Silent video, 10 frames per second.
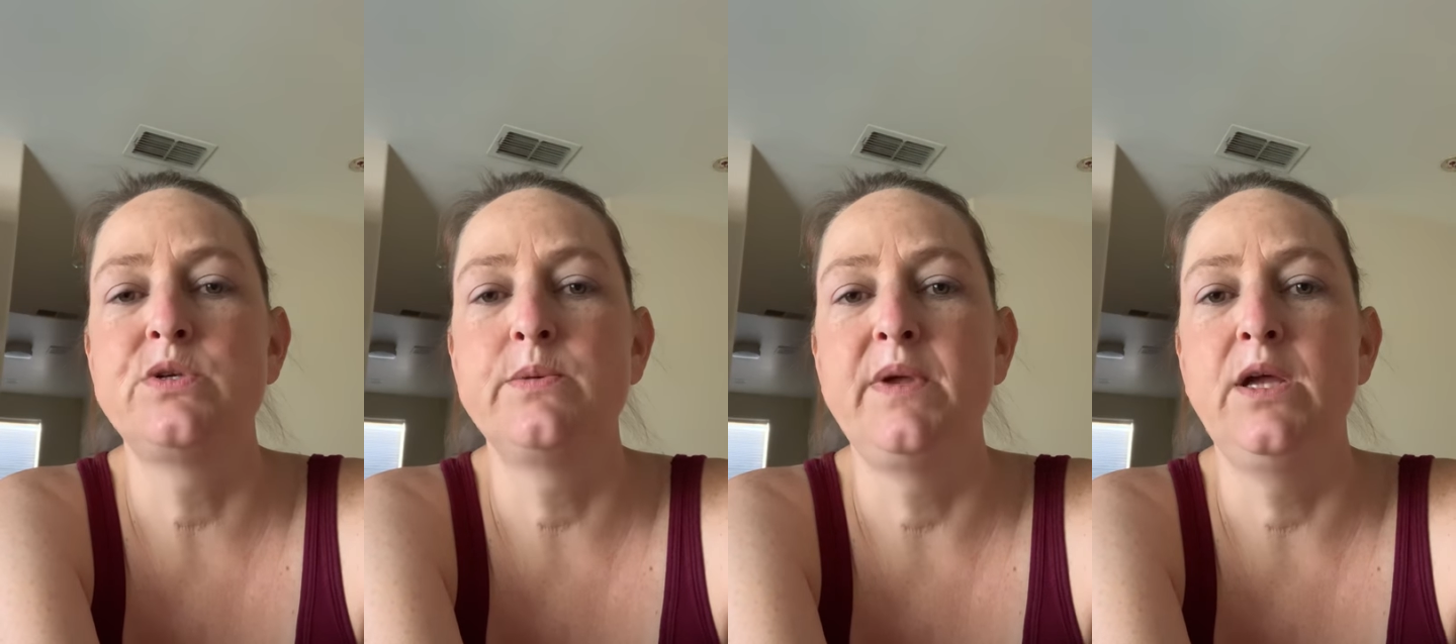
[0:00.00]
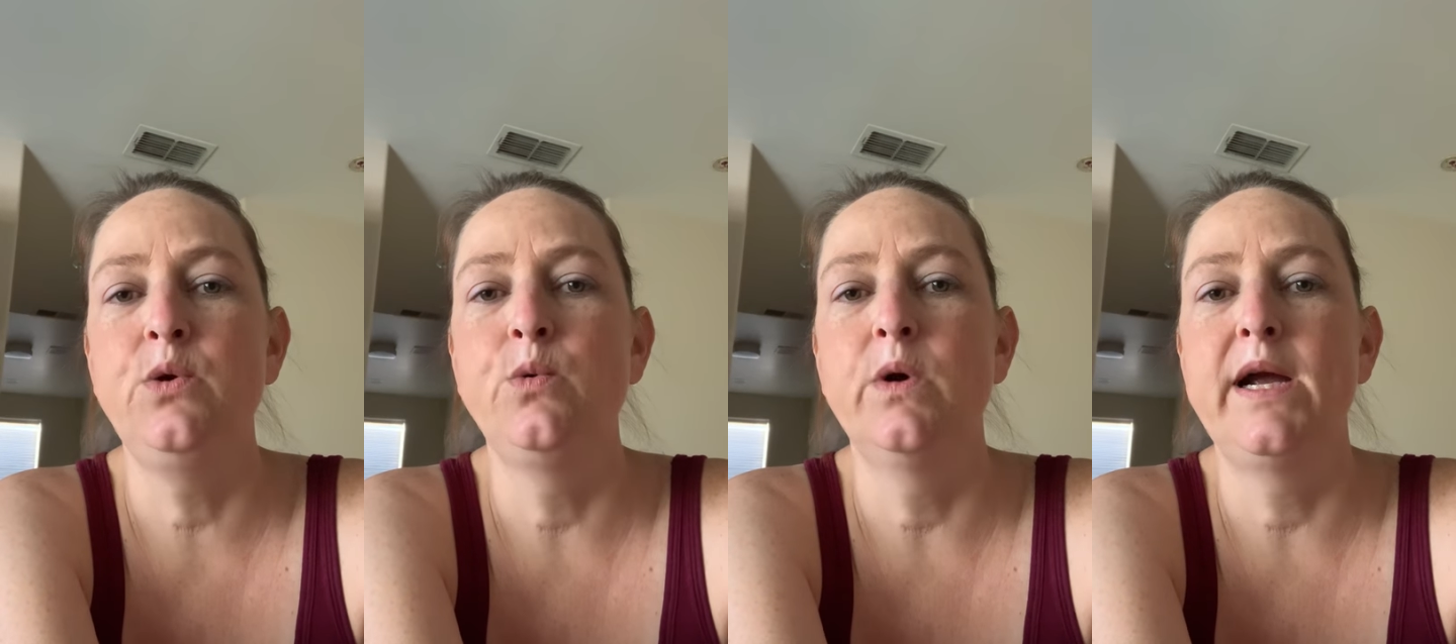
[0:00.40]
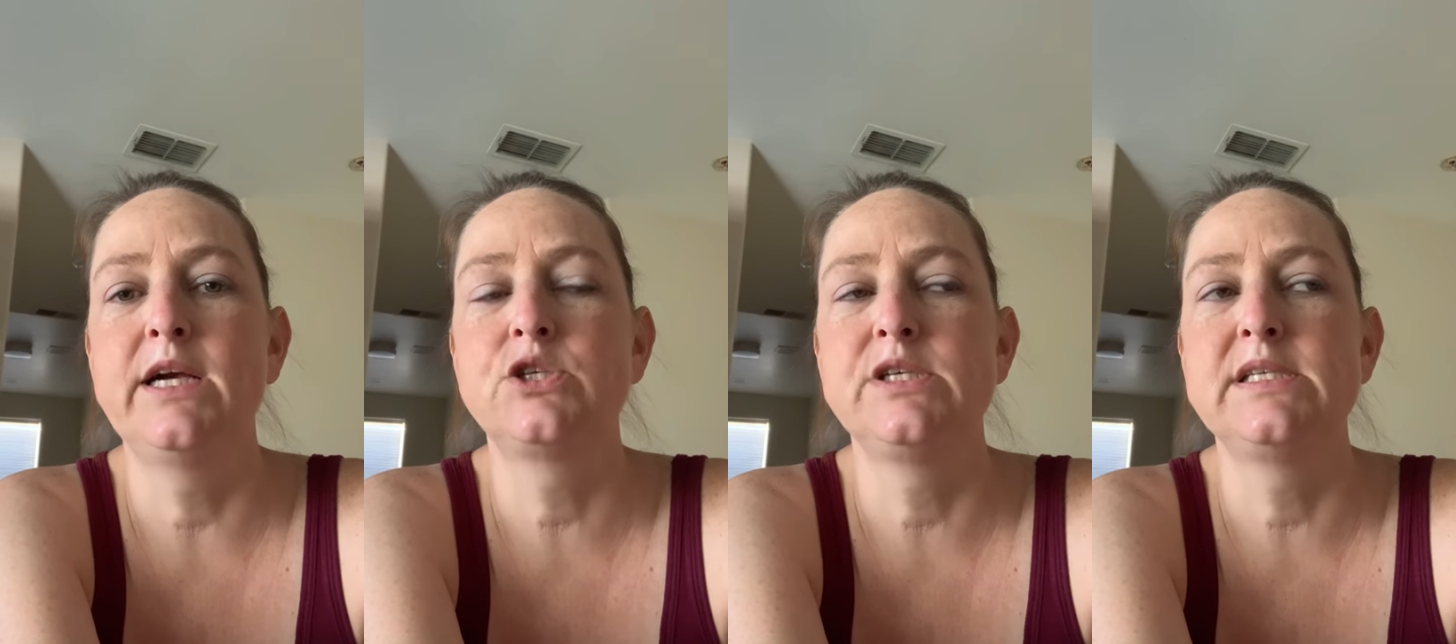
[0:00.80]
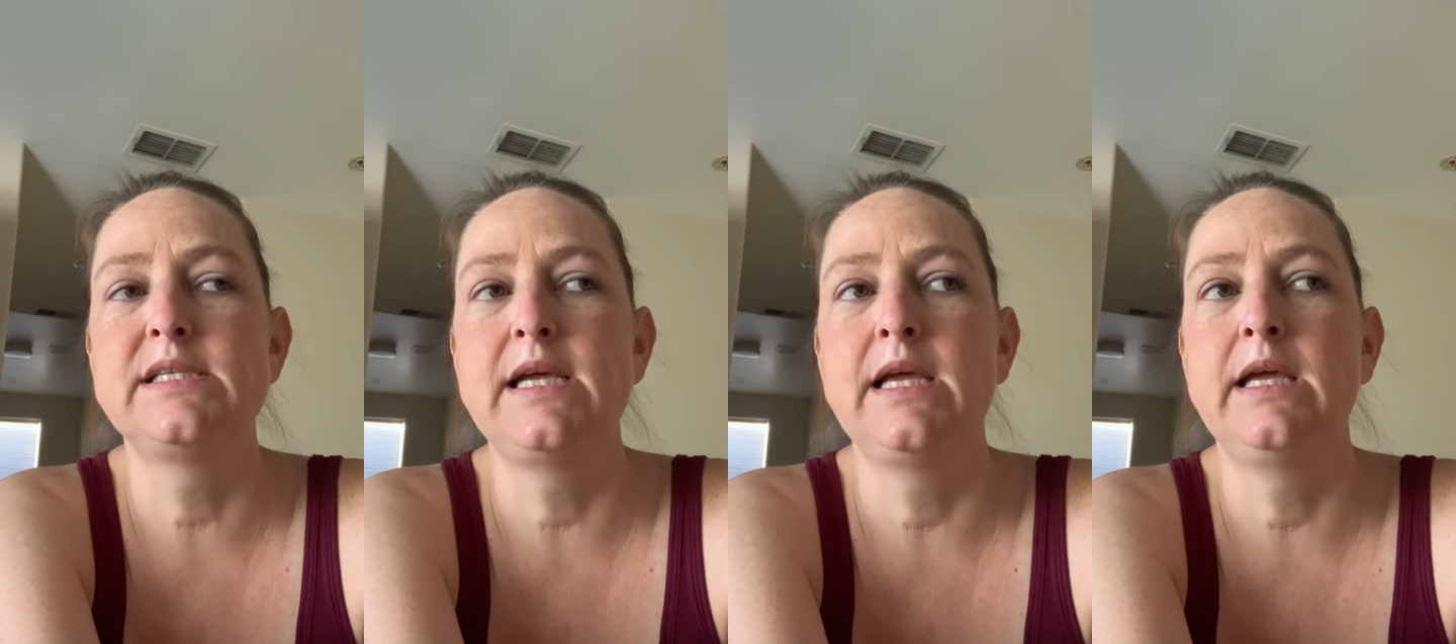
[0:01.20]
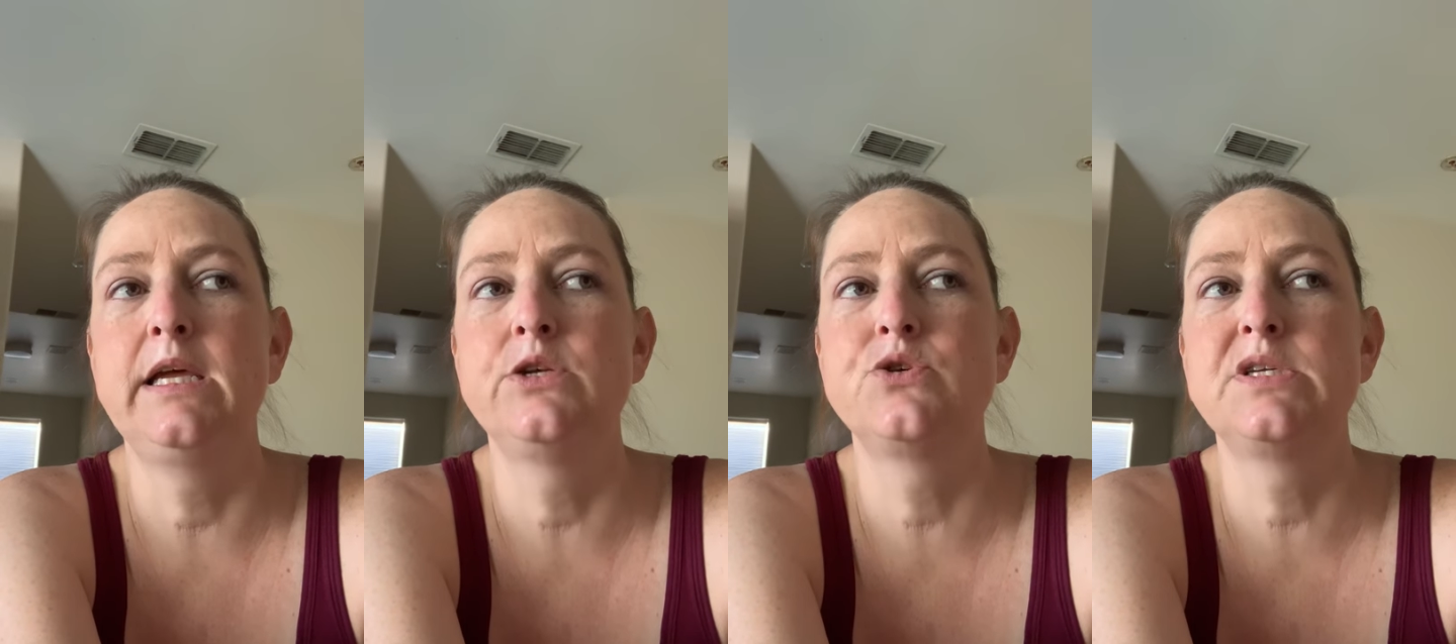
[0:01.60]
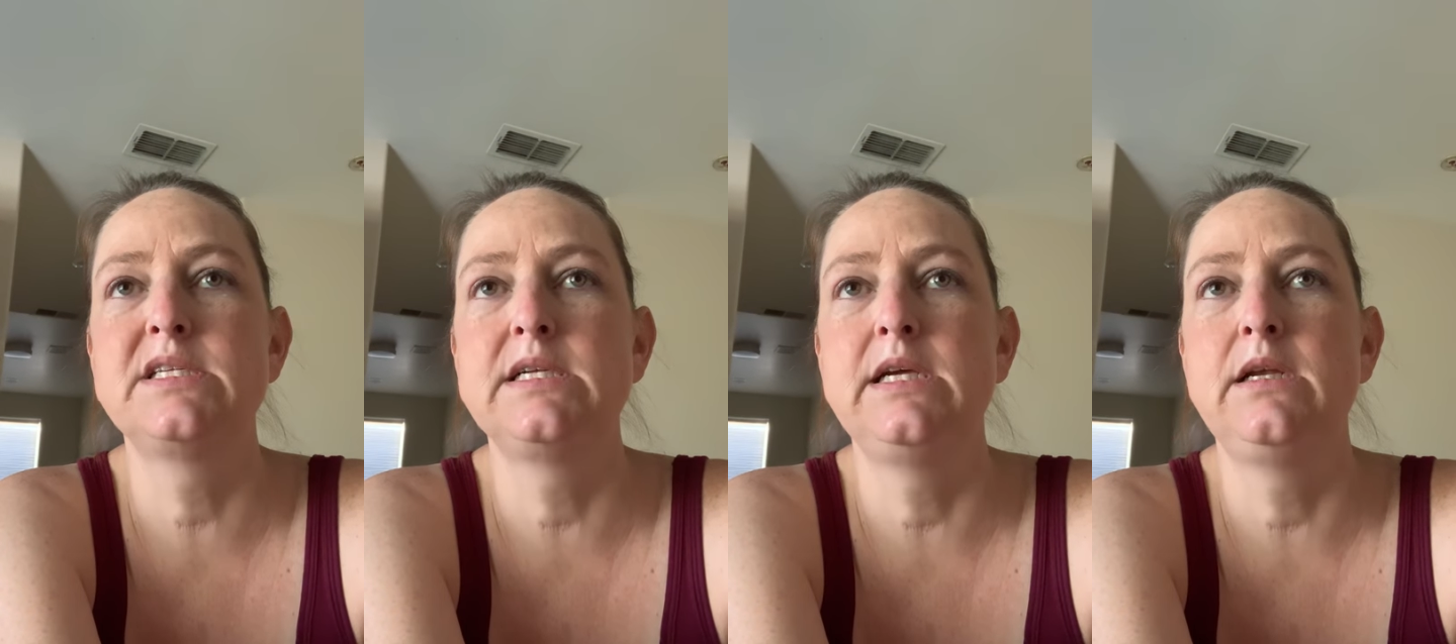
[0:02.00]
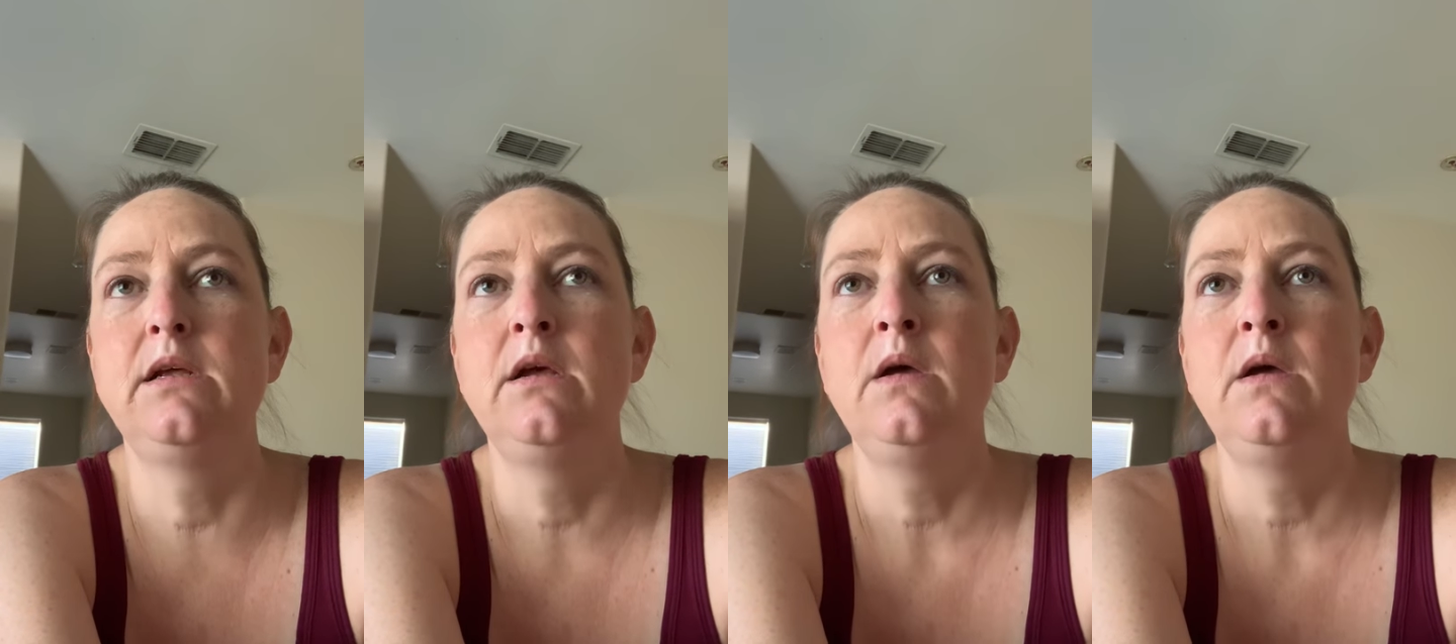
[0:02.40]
to me who are actually staying interested